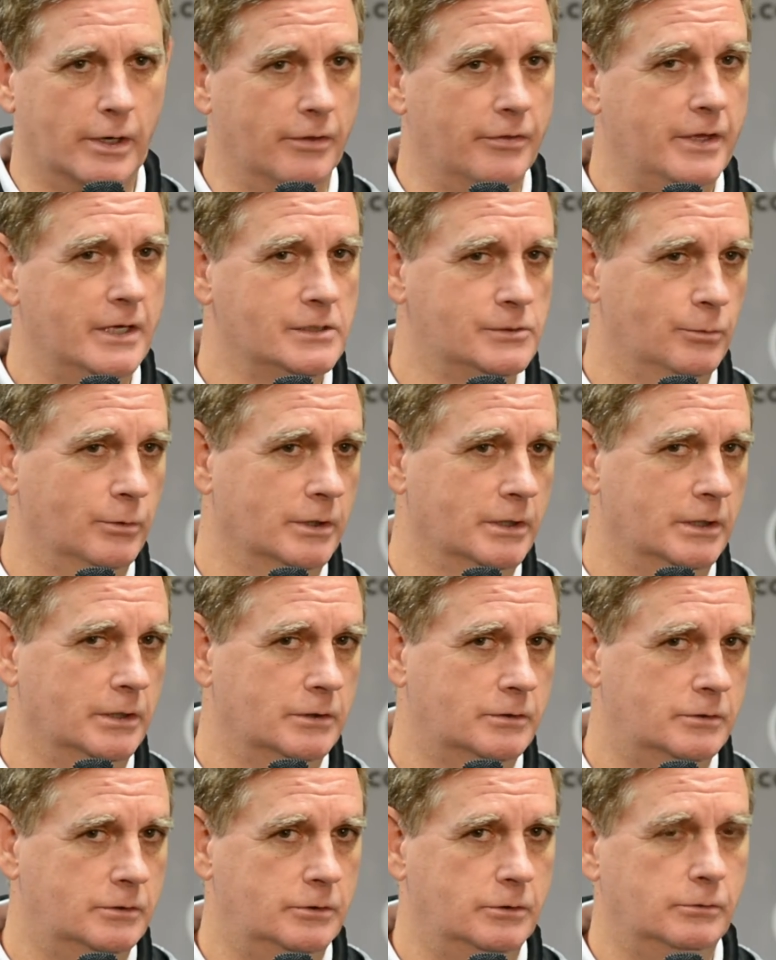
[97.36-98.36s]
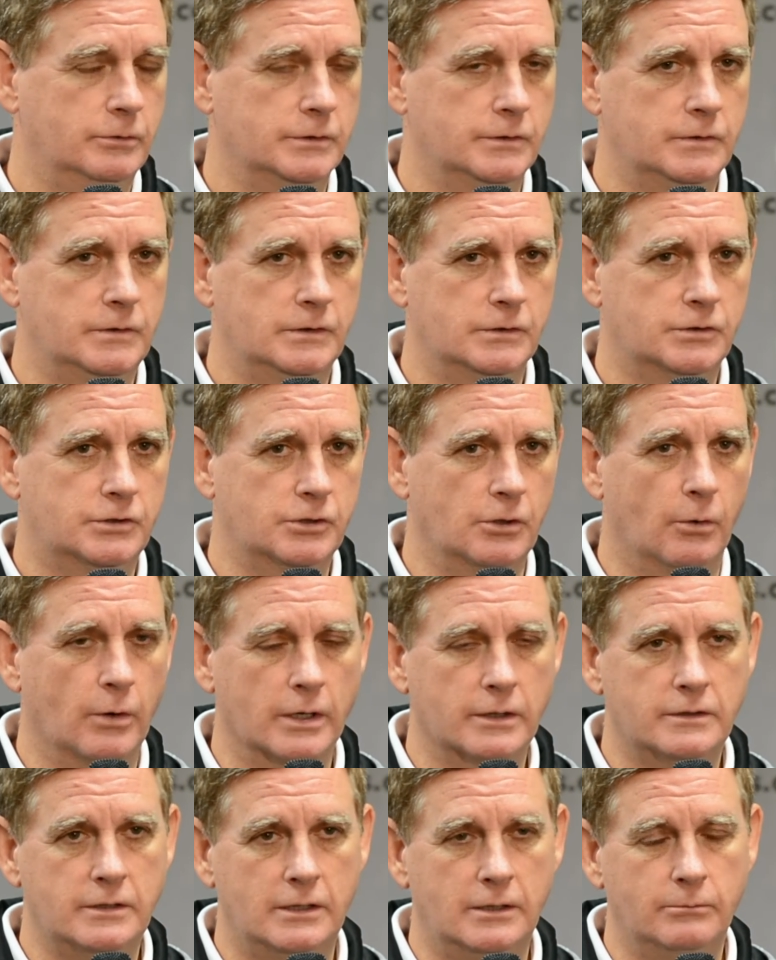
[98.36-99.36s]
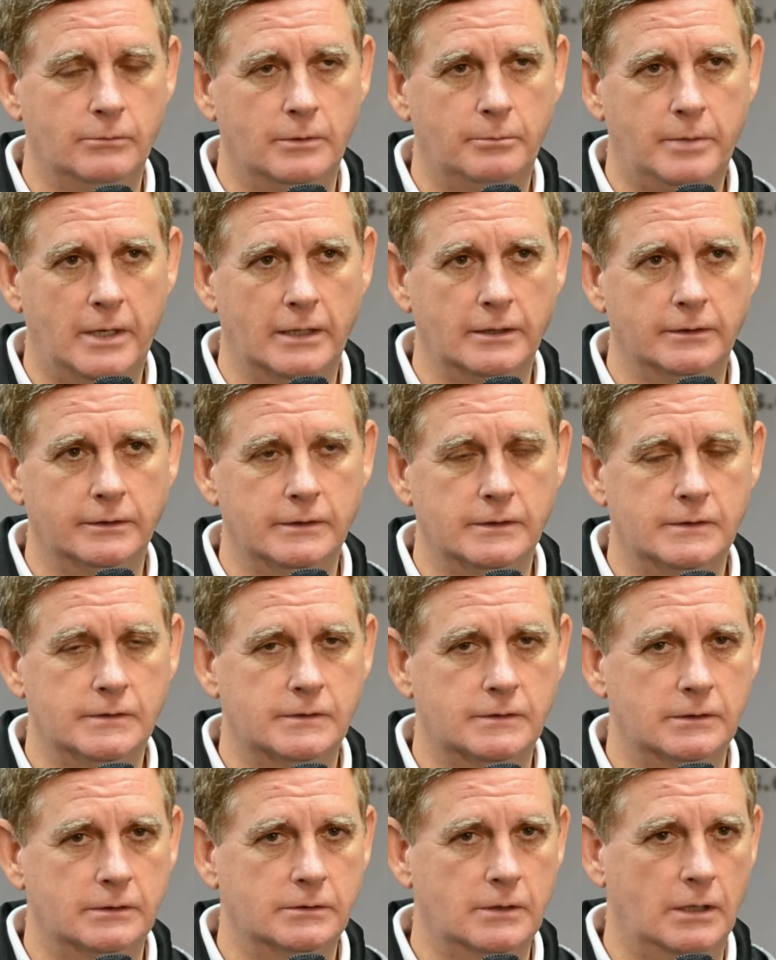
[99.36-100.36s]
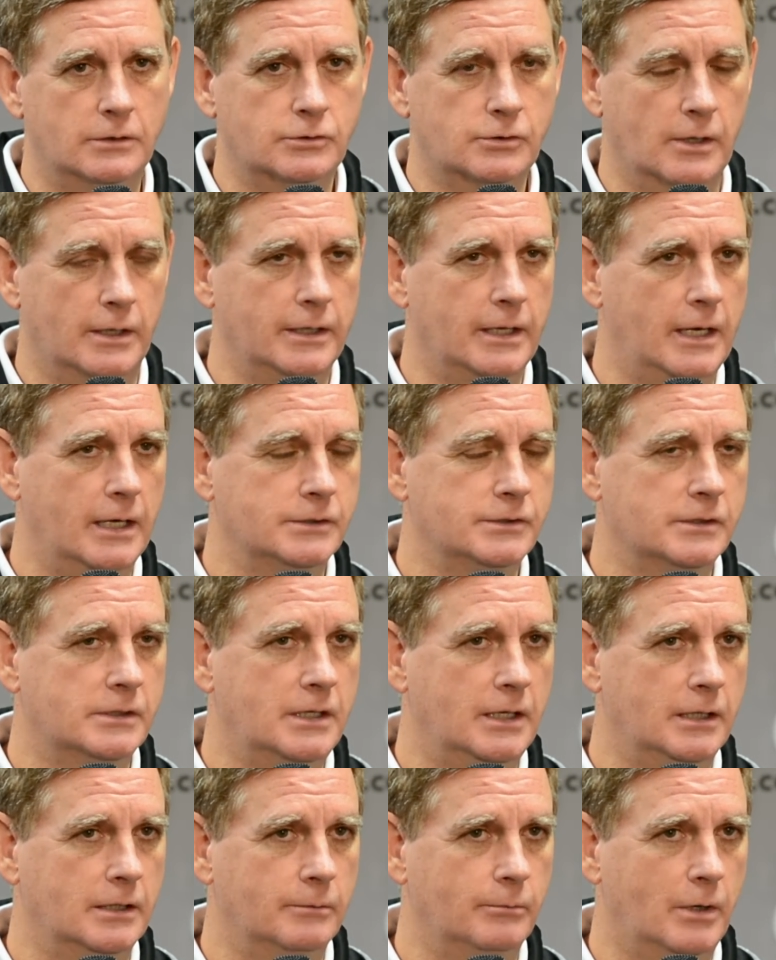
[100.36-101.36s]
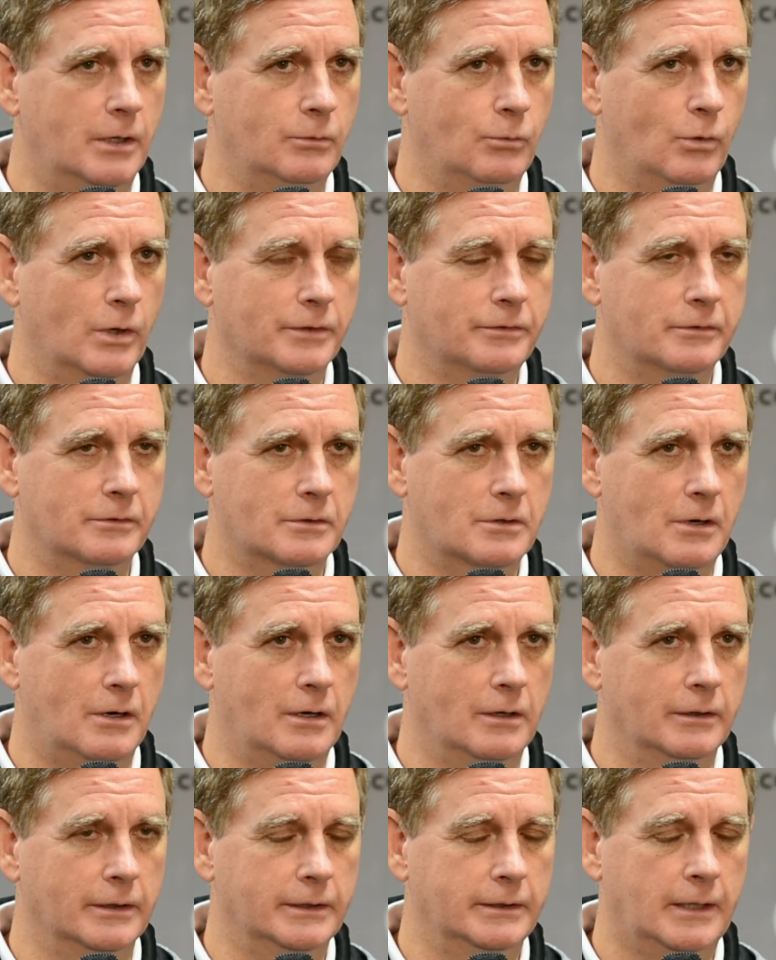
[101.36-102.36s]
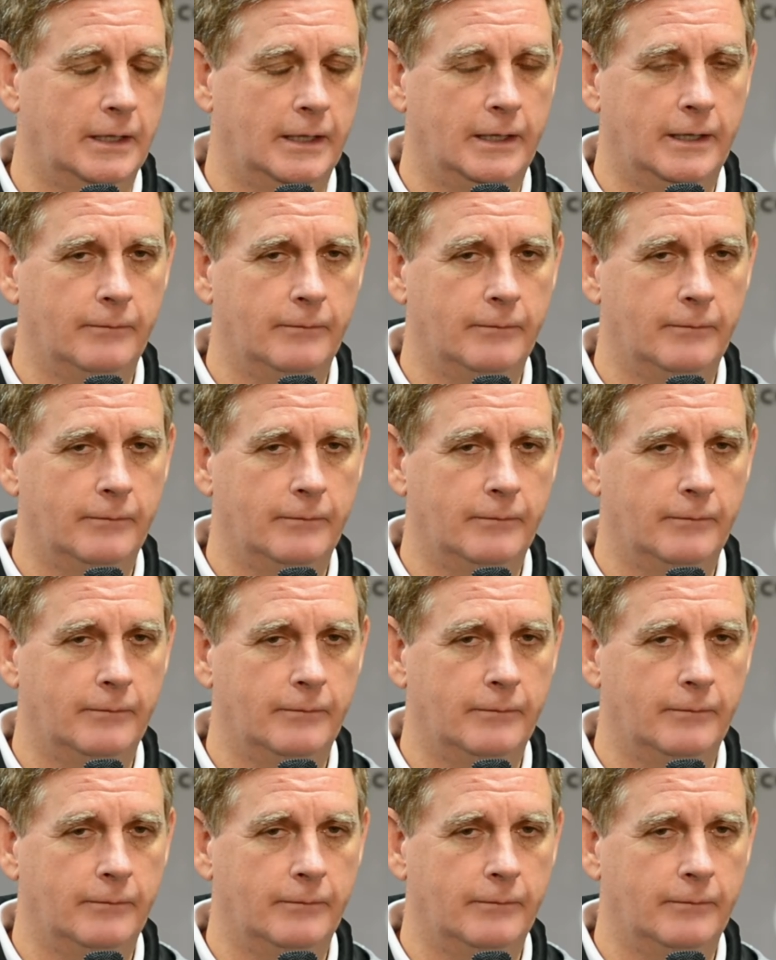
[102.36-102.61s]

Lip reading: of the things we're going to do is show our team the penalties and try to educate them on what they're calling.